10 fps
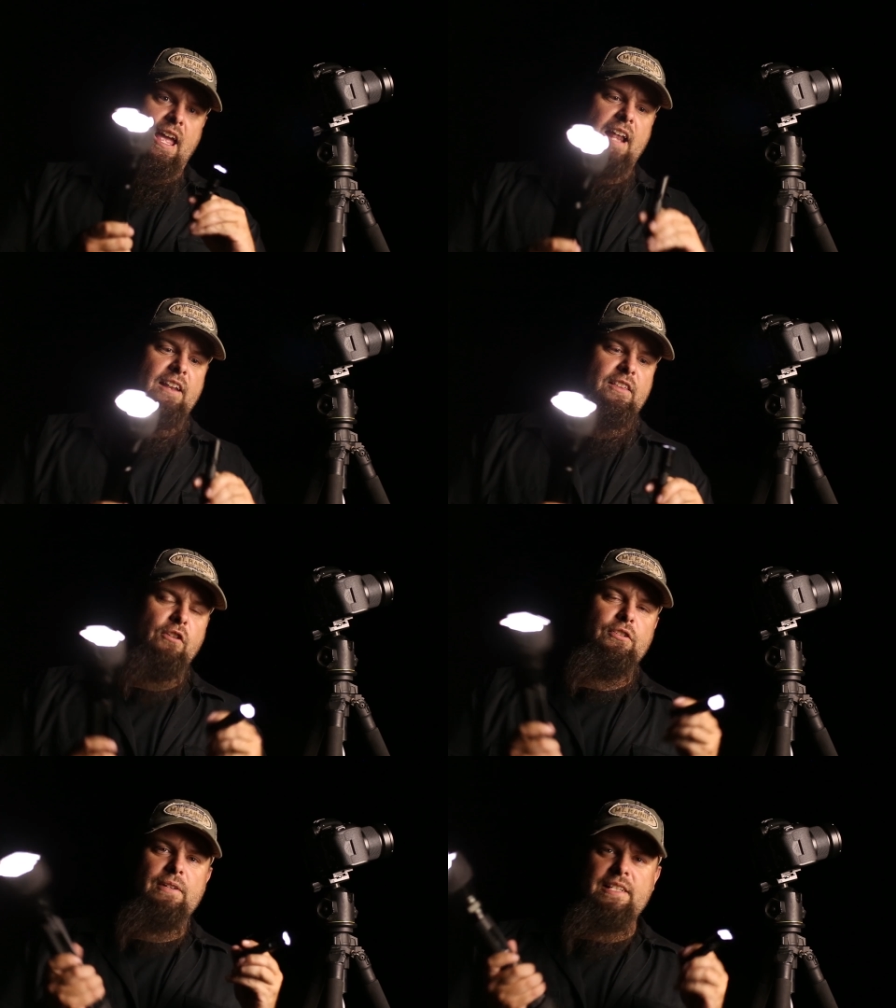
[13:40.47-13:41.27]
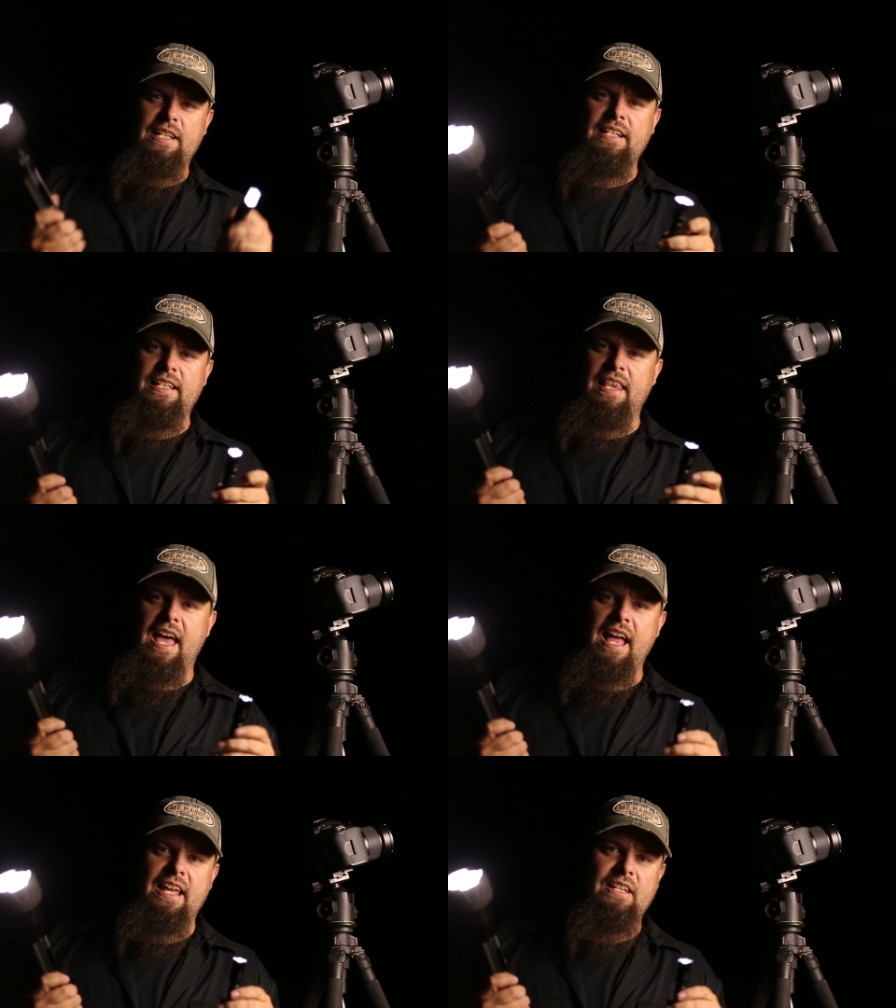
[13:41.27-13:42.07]
And the only reason I did
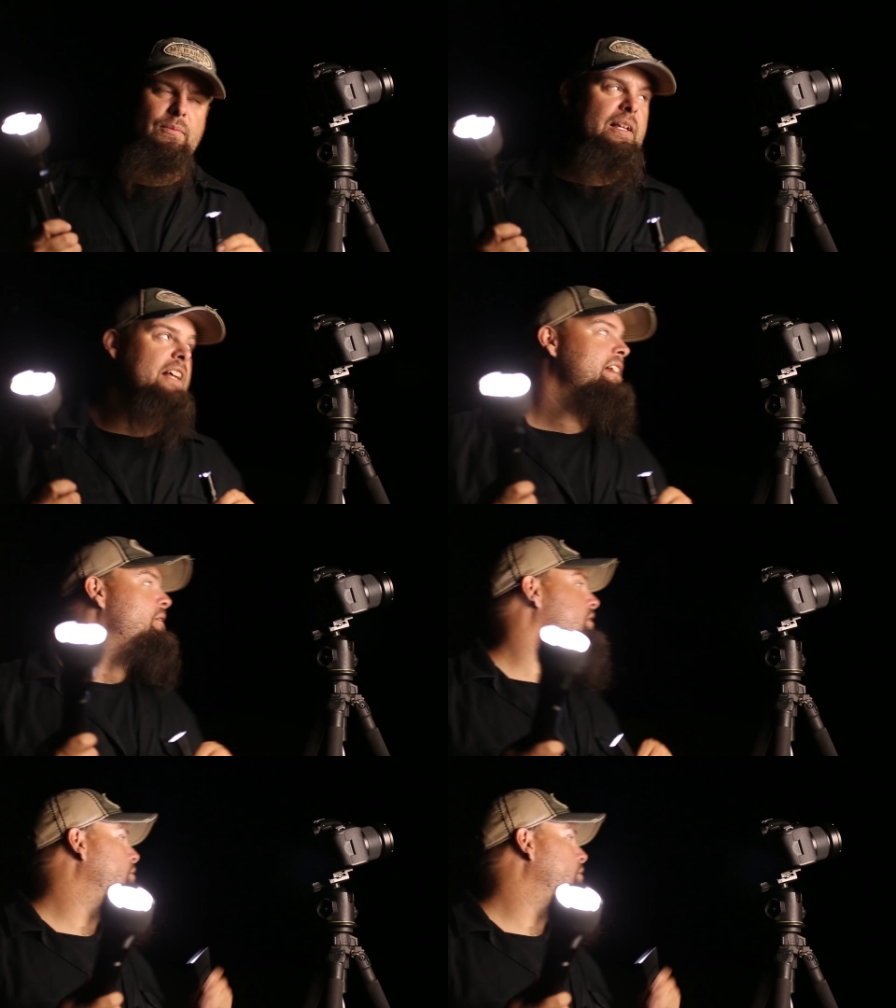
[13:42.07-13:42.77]
that is because I was